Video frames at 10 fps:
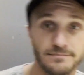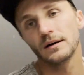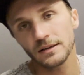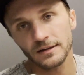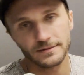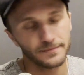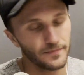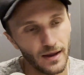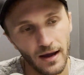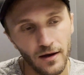Look,
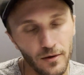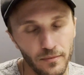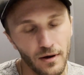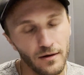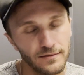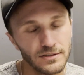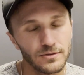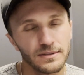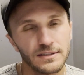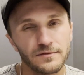I hope y'all have
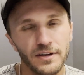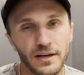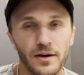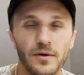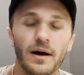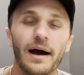enjoyed this video.